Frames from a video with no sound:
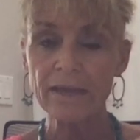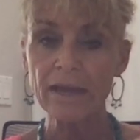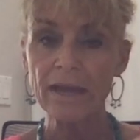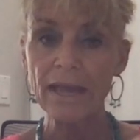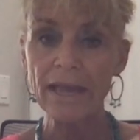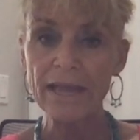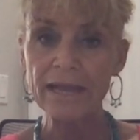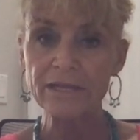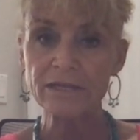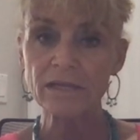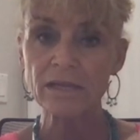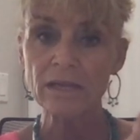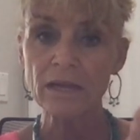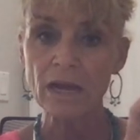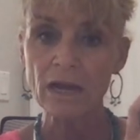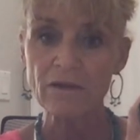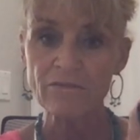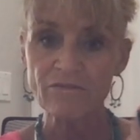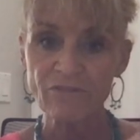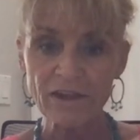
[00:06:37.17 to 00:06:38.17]
and
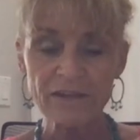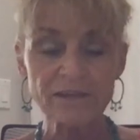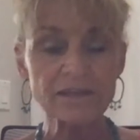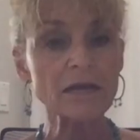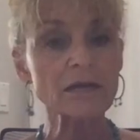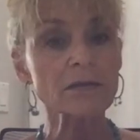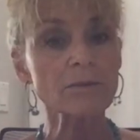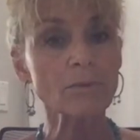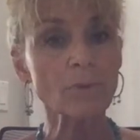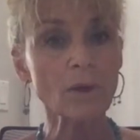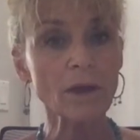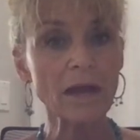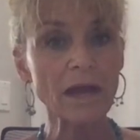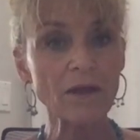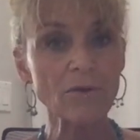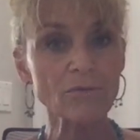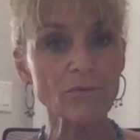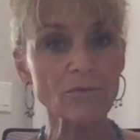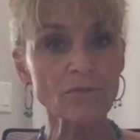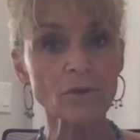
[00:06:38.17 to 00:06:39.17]
find out about
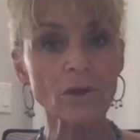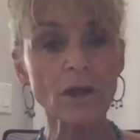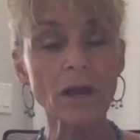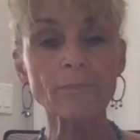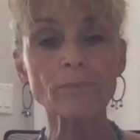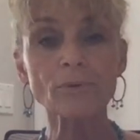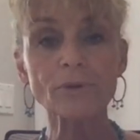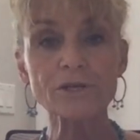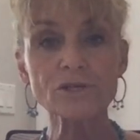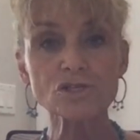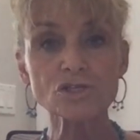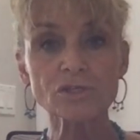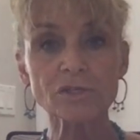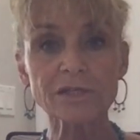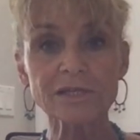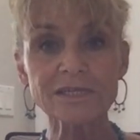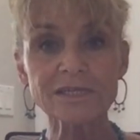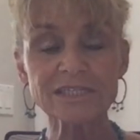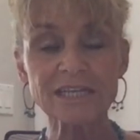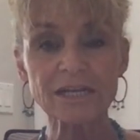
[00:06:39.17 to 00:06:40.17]
how their operational
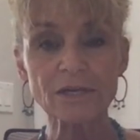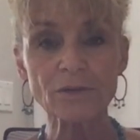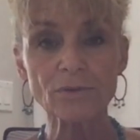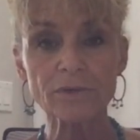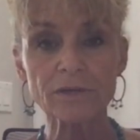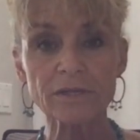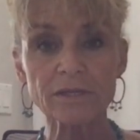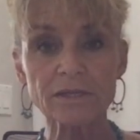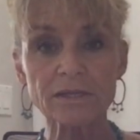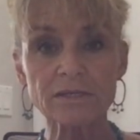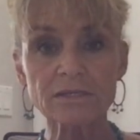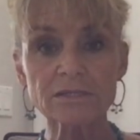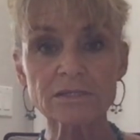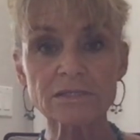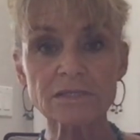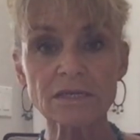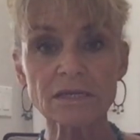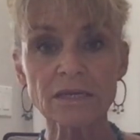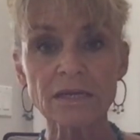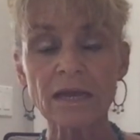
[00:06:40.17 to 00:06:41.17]
integrity
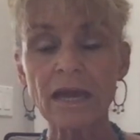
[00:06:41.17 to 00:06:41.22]
is.